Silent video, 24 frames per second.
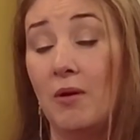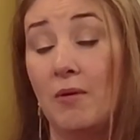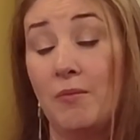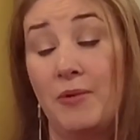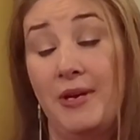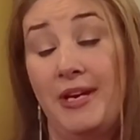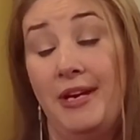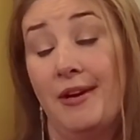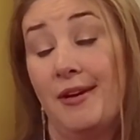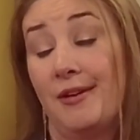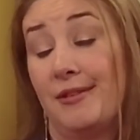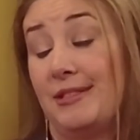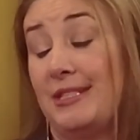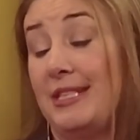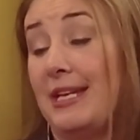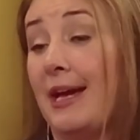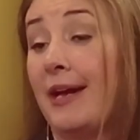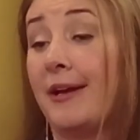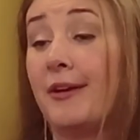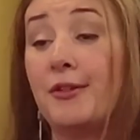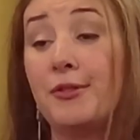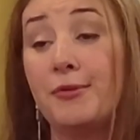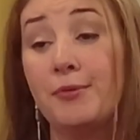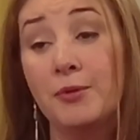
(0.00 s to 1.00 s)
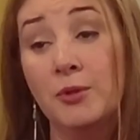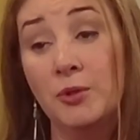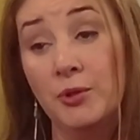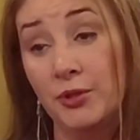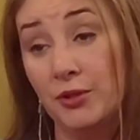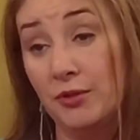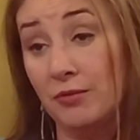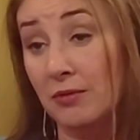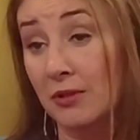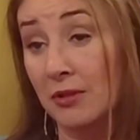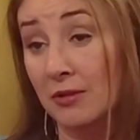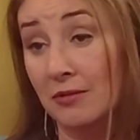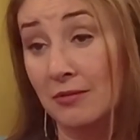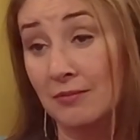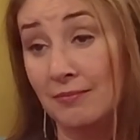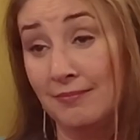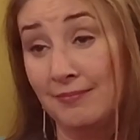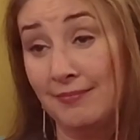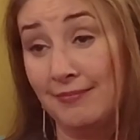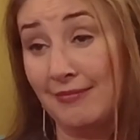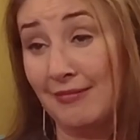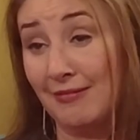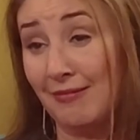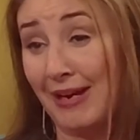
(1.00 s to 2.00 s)
we are tech through and through,
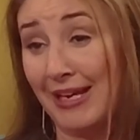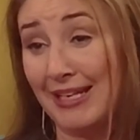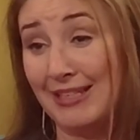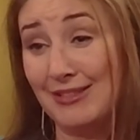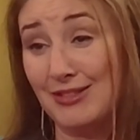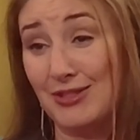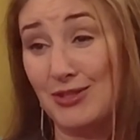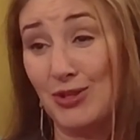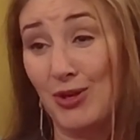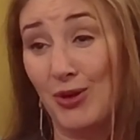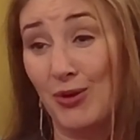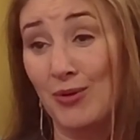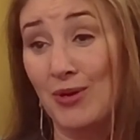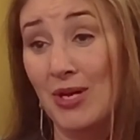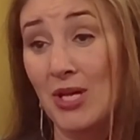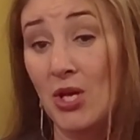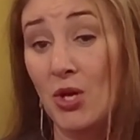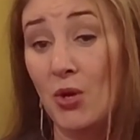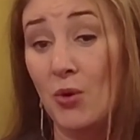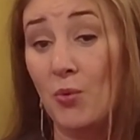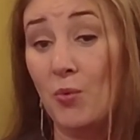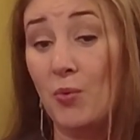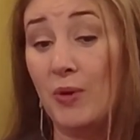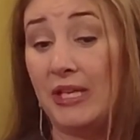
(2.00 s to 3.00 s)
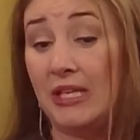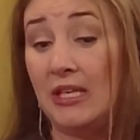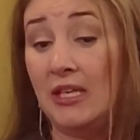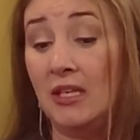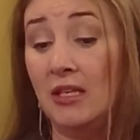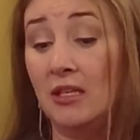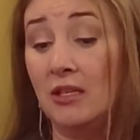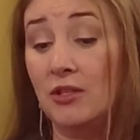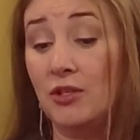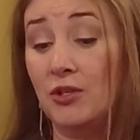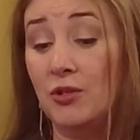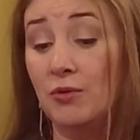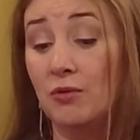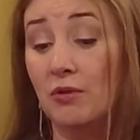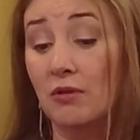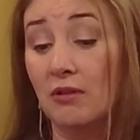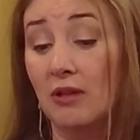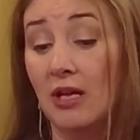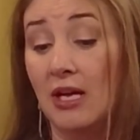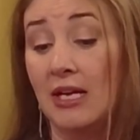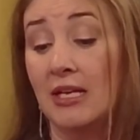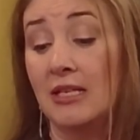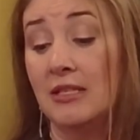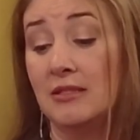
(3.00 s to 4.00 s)
right? So we
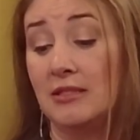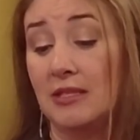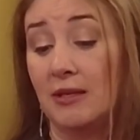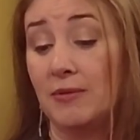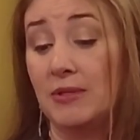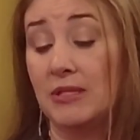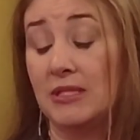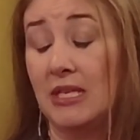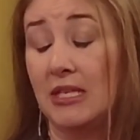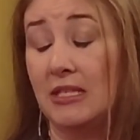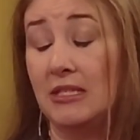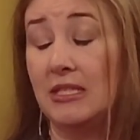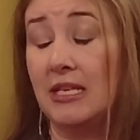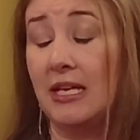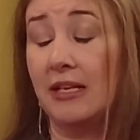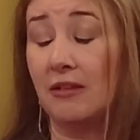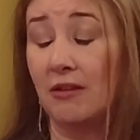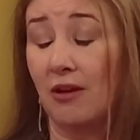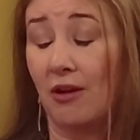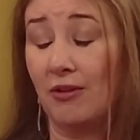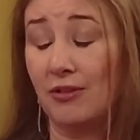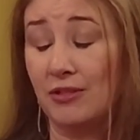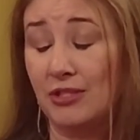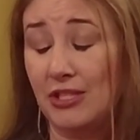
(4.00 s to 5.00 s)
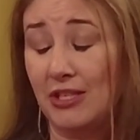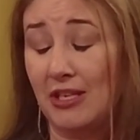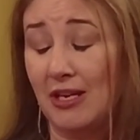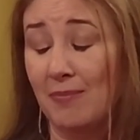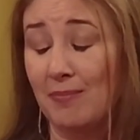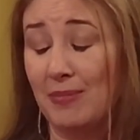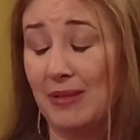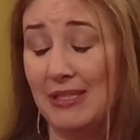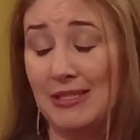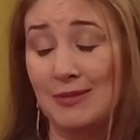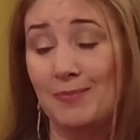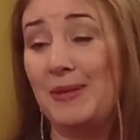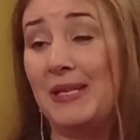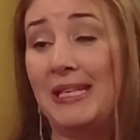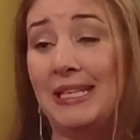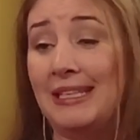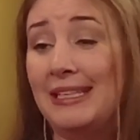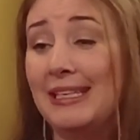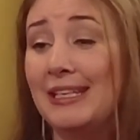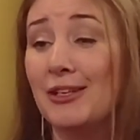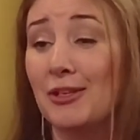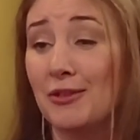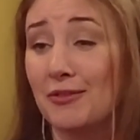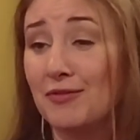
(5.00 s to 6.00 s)
utilize, I would say, technology companies.
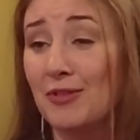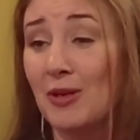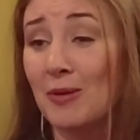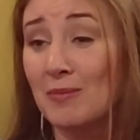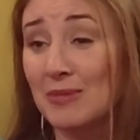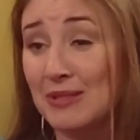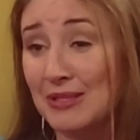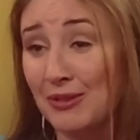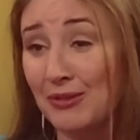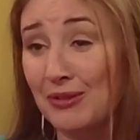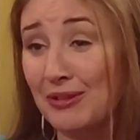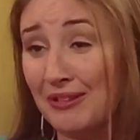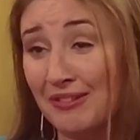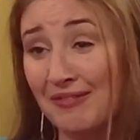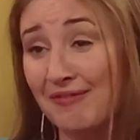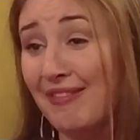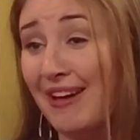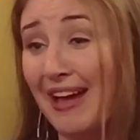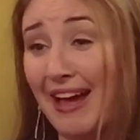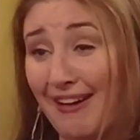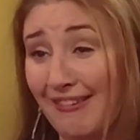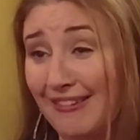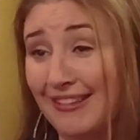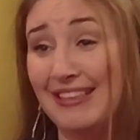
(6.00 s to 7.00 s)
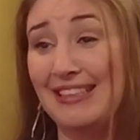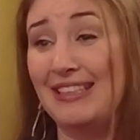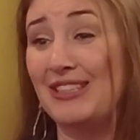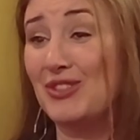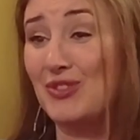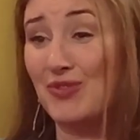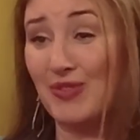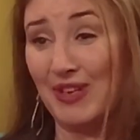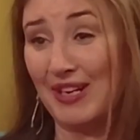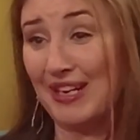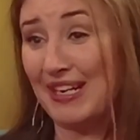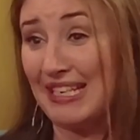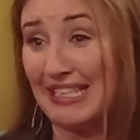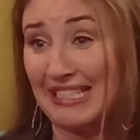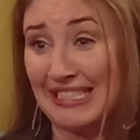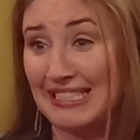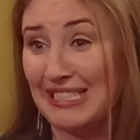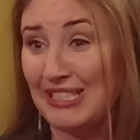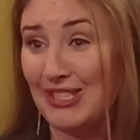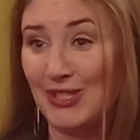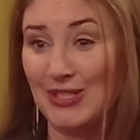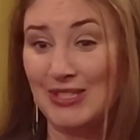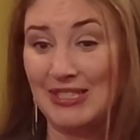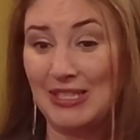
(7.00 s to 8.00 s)
Being here from Silicon Valley is very
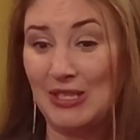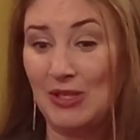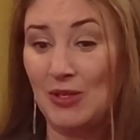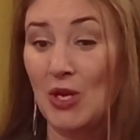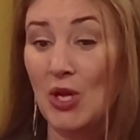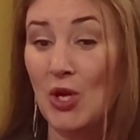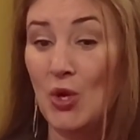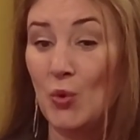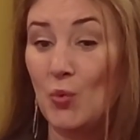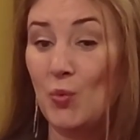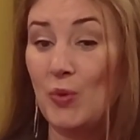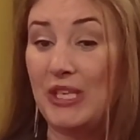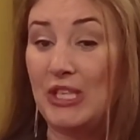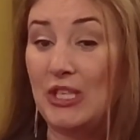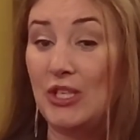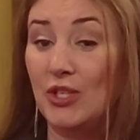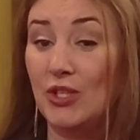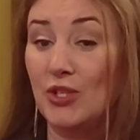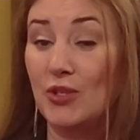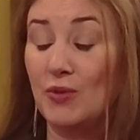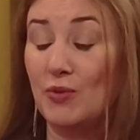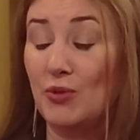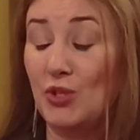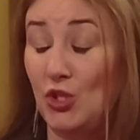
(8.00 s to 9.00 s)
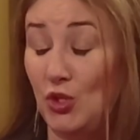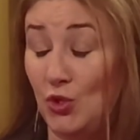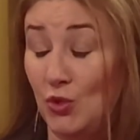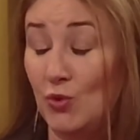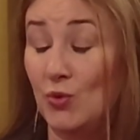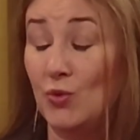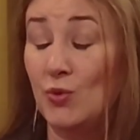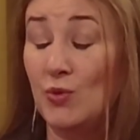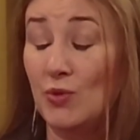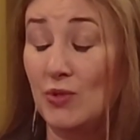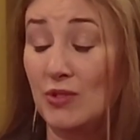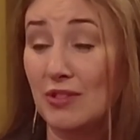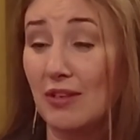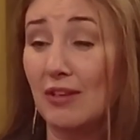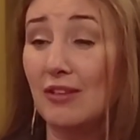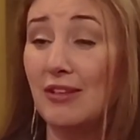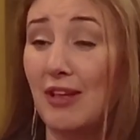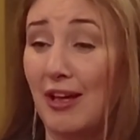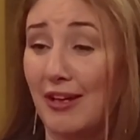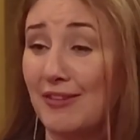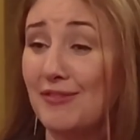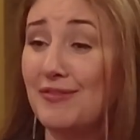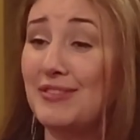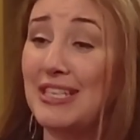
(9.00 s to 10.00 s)
easy to see. We use a
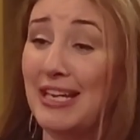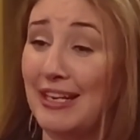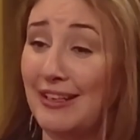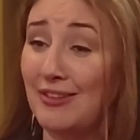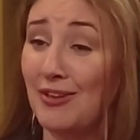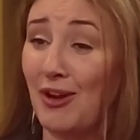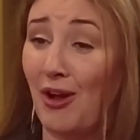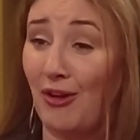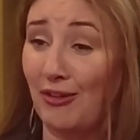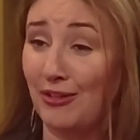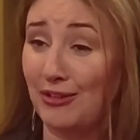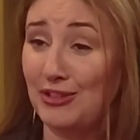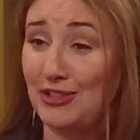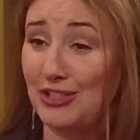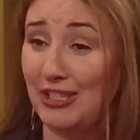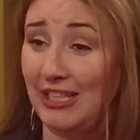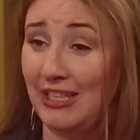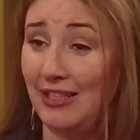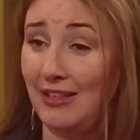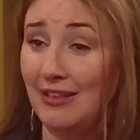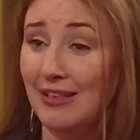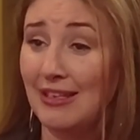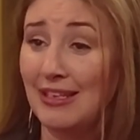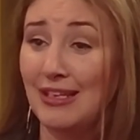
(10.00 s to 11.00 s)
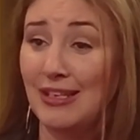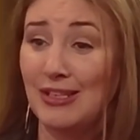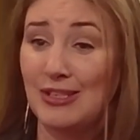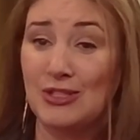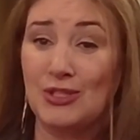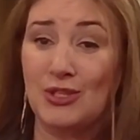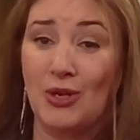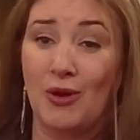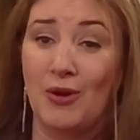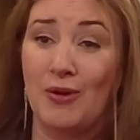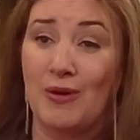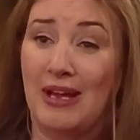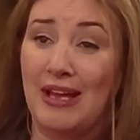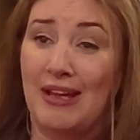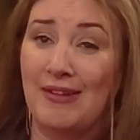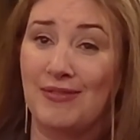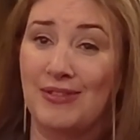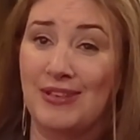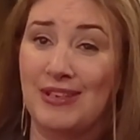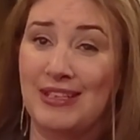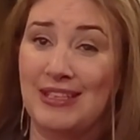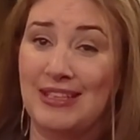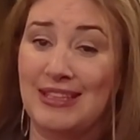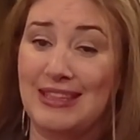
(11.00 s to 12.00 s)
lot of technology. So
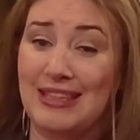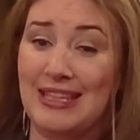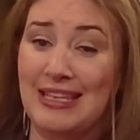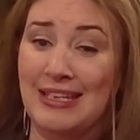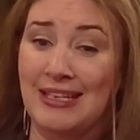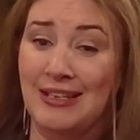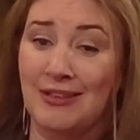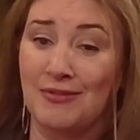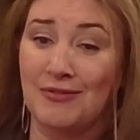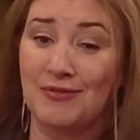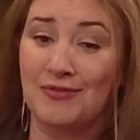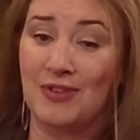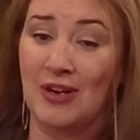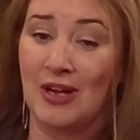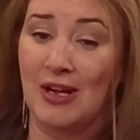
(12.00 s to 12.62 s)
everything